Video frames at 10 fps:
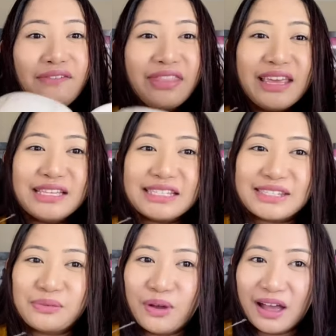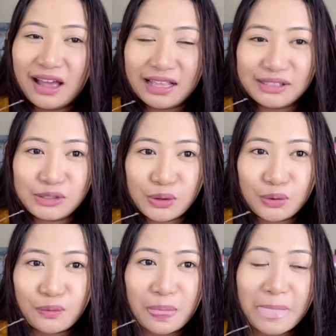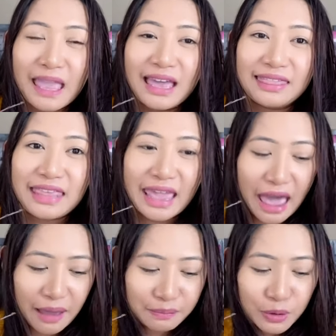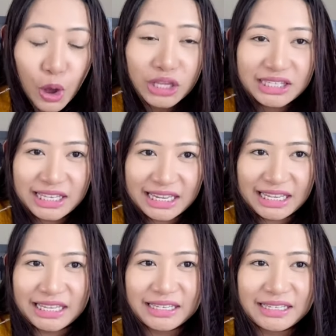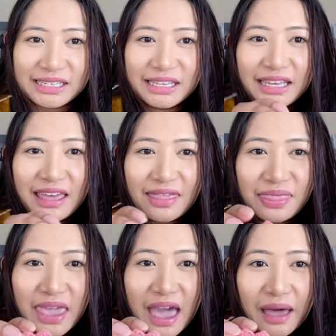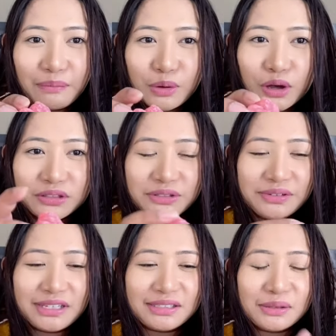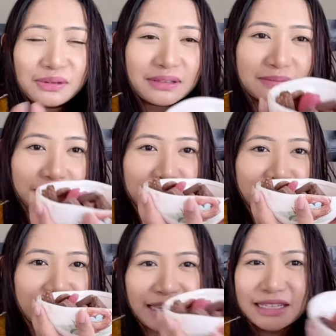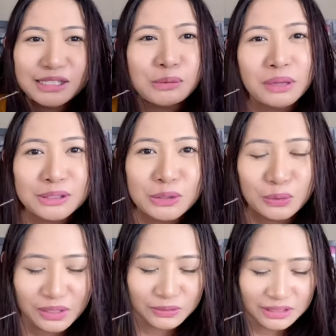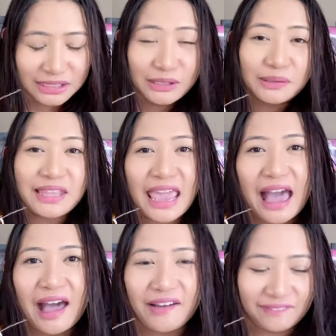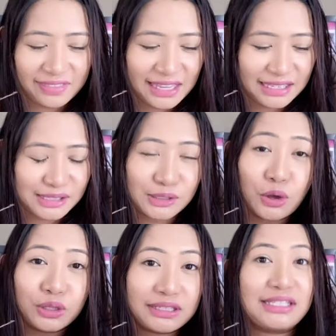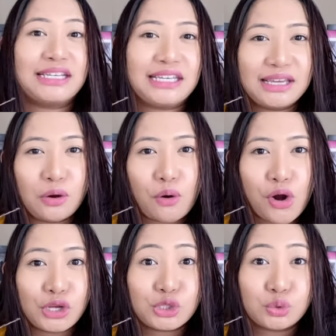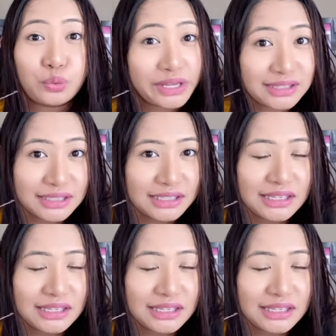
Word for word: this one. So they have godteri. They have godteri. So it smells so good. So they have this godteri or sweets,